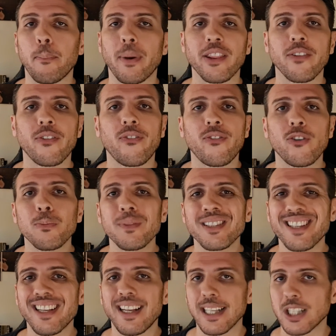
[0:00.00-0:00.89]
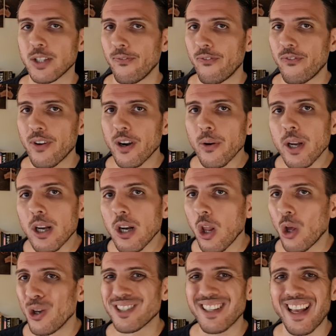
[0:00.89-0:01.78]
But the fulfillment center is very
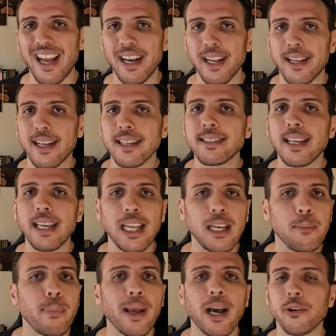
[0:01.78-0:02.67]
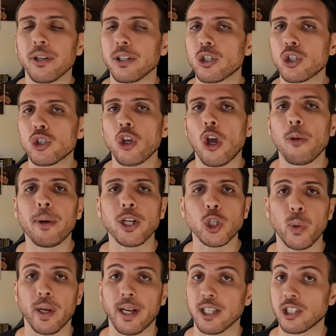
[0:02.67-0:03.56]
close and it gets inbounded so
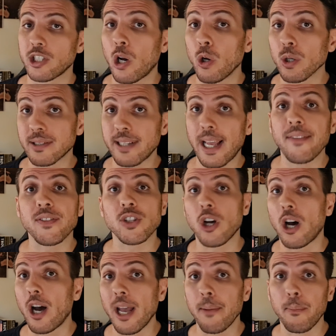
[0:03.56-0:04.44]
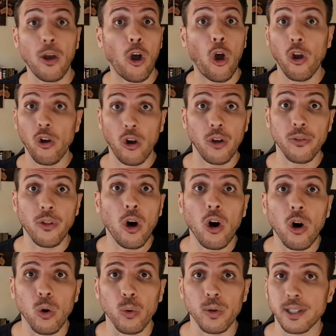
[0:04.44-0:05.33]
much quicker. So I'll save time on the
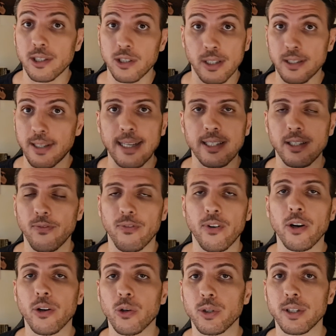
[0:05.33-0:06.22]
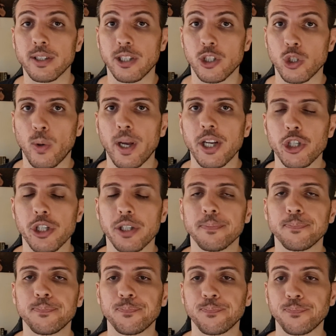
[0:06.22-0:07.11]
whole. It's actually very good in this
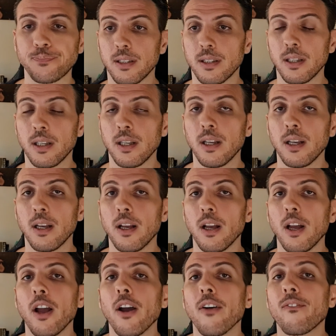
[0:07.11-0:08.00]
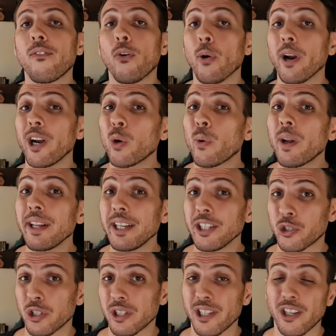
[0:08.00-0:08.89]
situation. For anyone
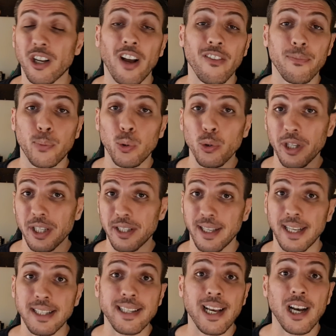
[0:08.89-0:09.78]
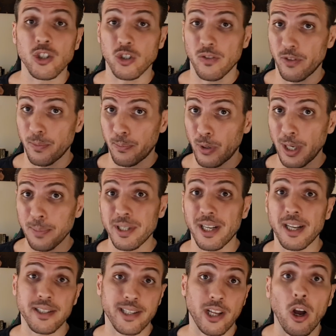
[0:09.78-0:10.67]
interested, I've put the details of the prep
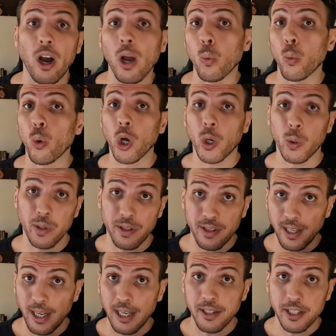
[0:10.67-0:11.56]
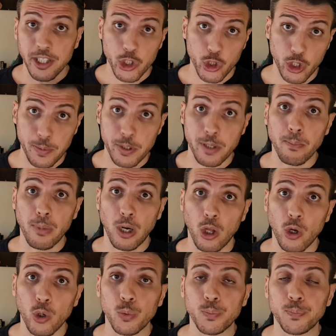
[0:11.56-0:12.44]
centers that I work with in the description
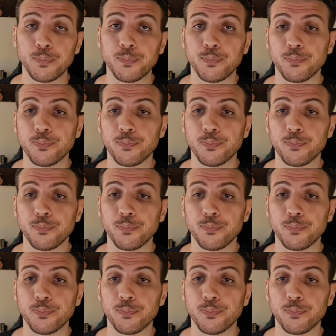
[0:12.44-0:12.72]
below.